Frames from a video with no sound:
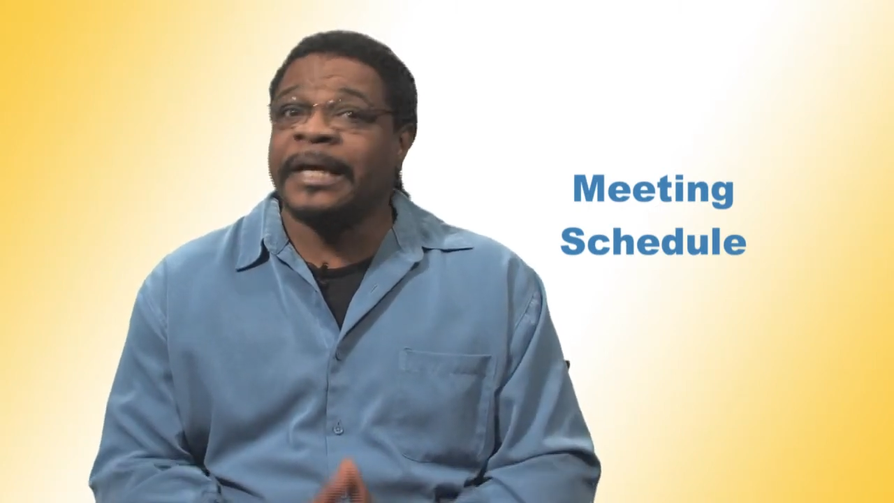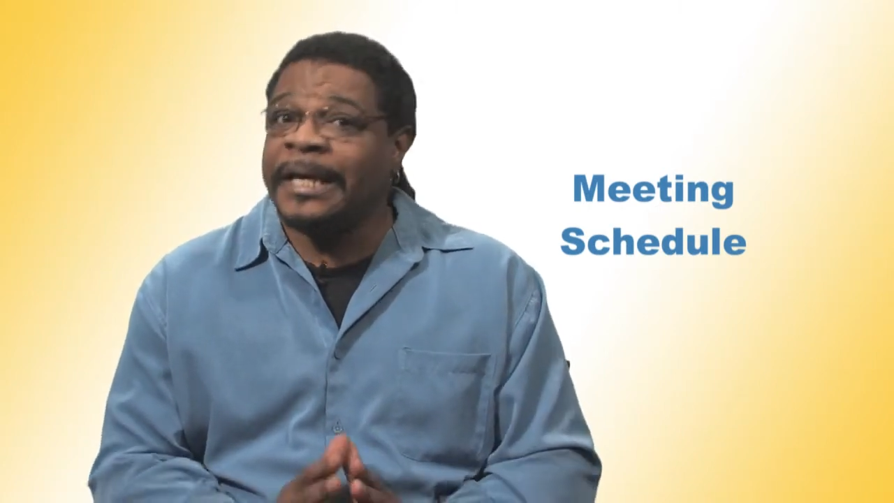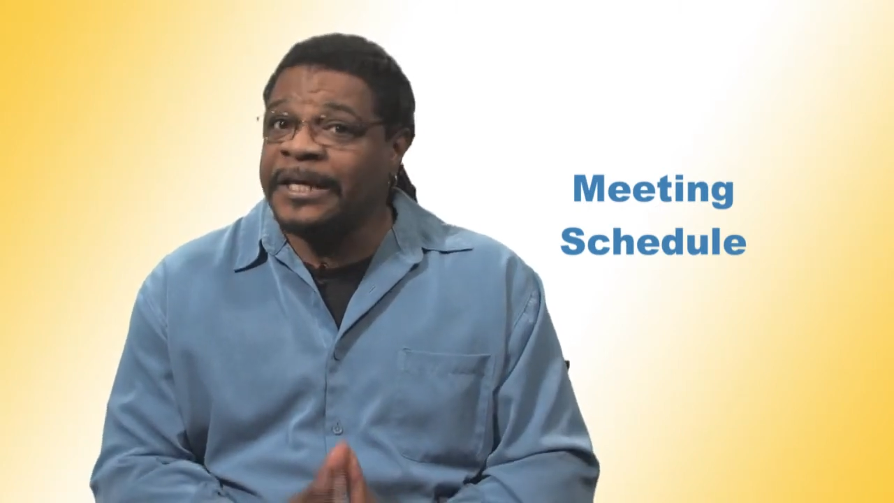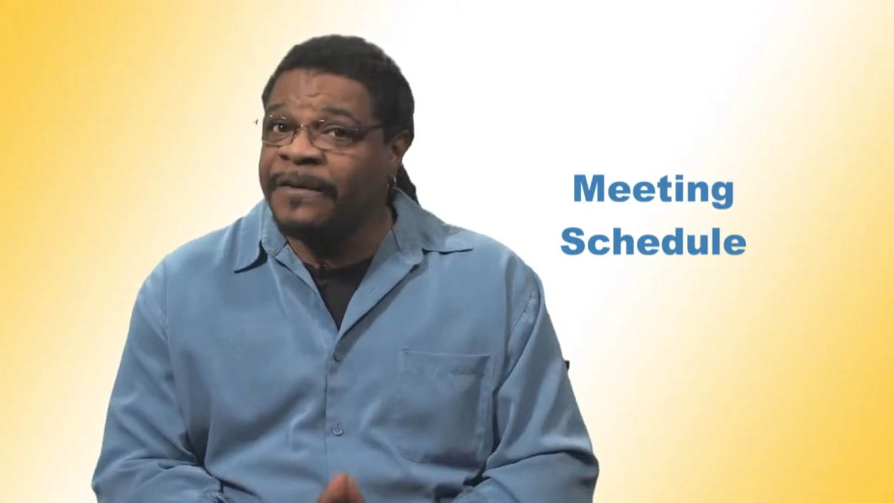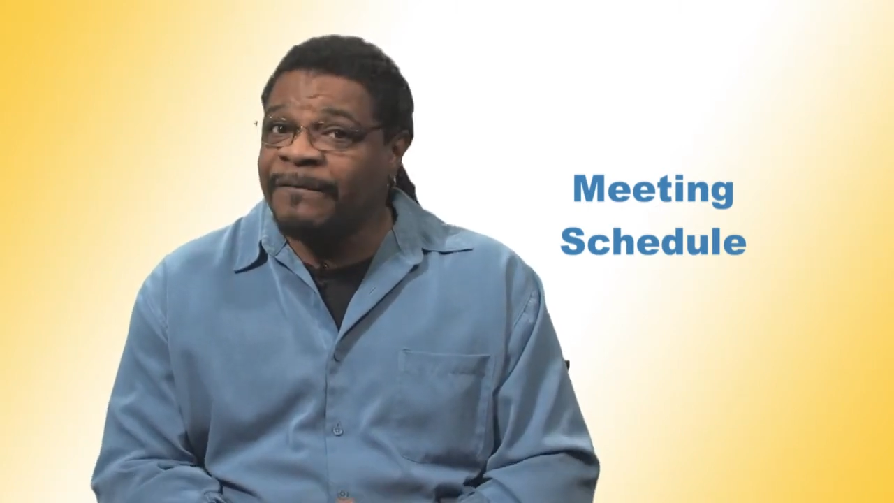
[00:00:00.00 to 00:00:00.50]

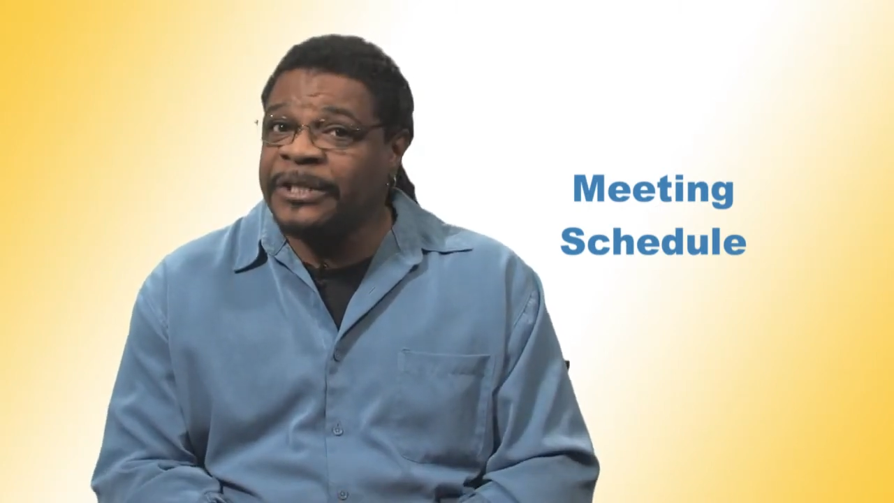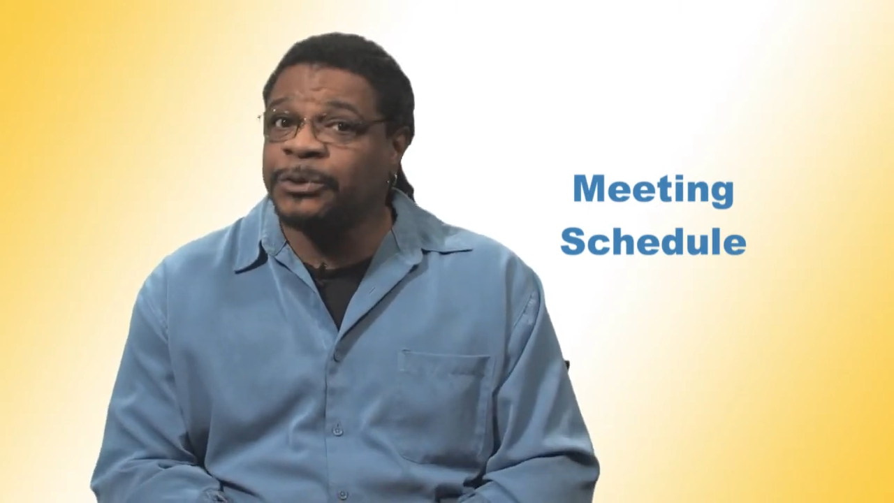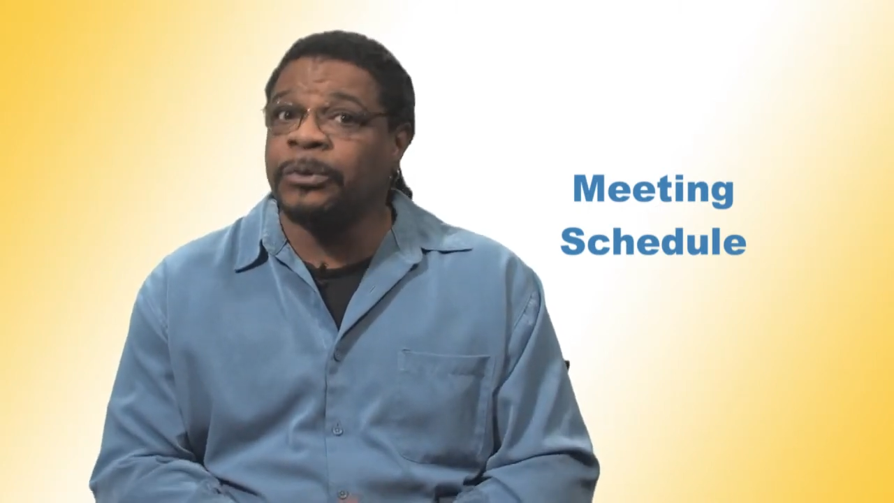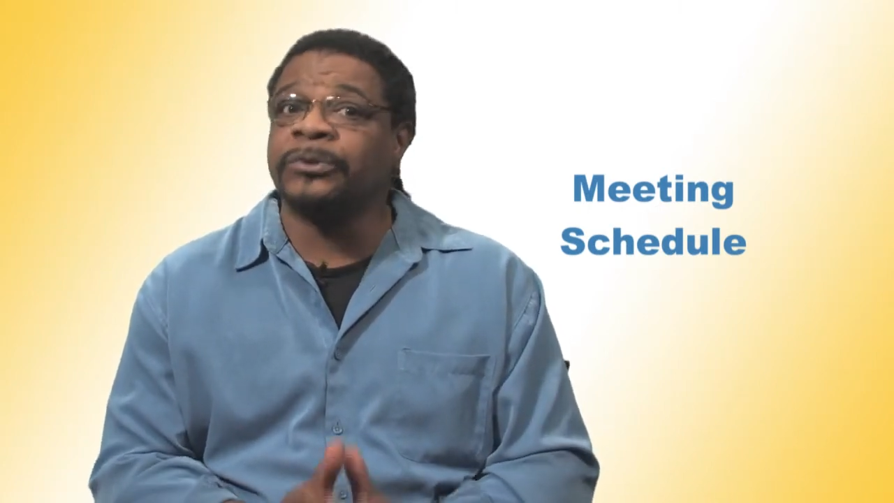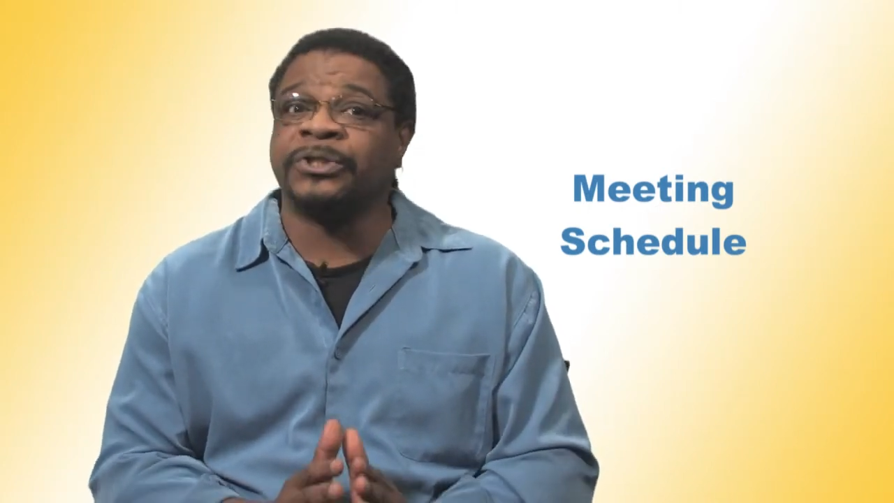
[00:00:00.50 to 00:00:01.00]

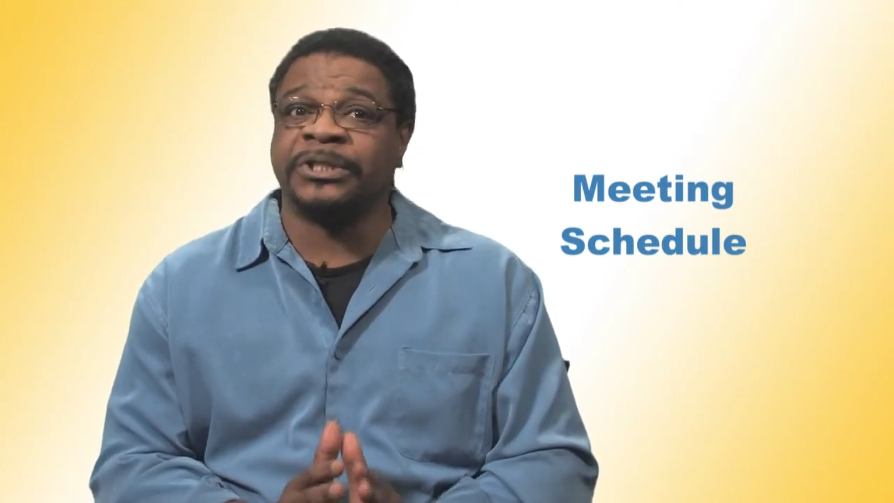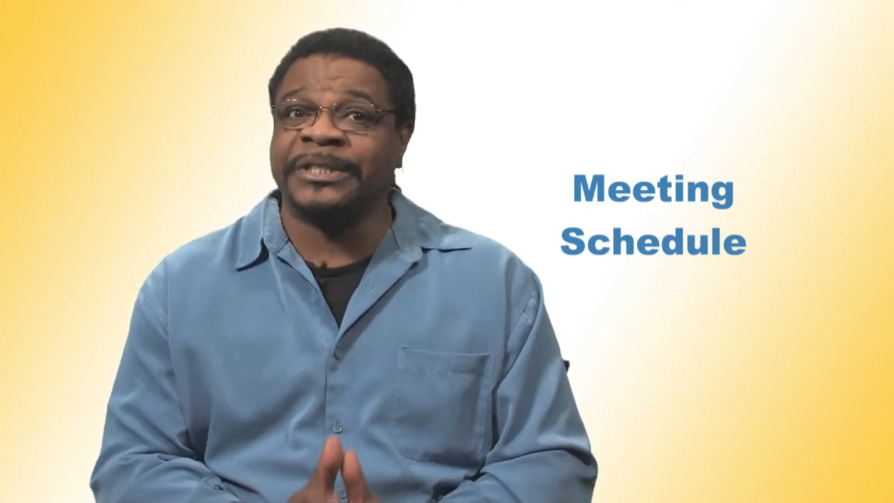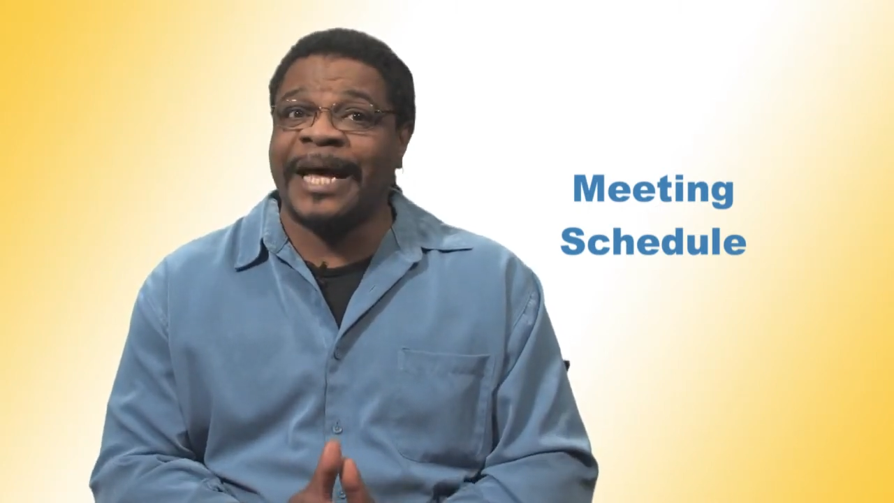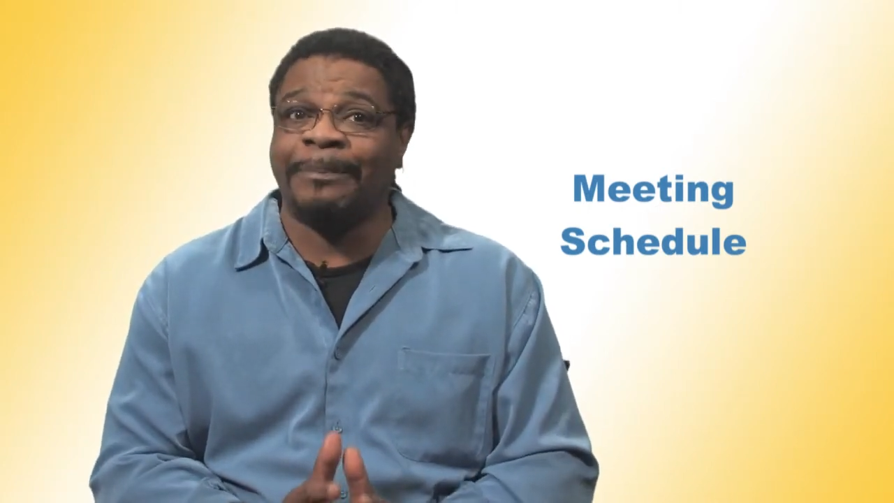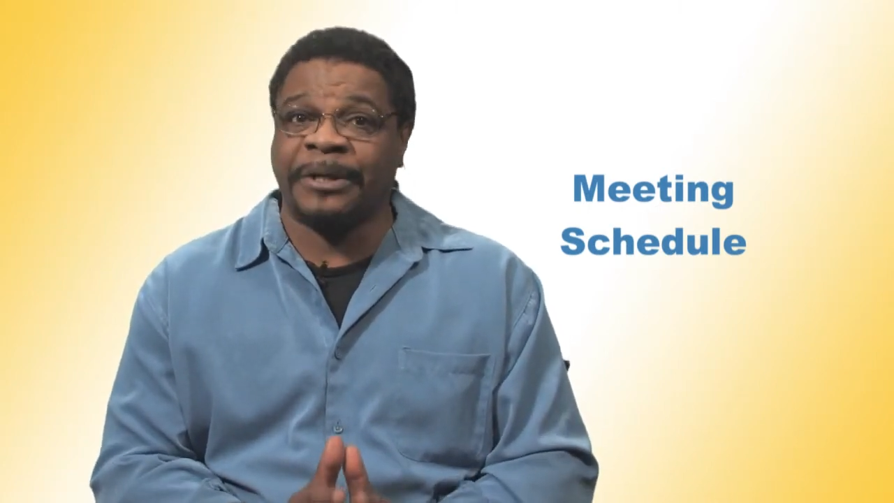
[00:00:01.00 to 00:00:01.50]
Individuals should not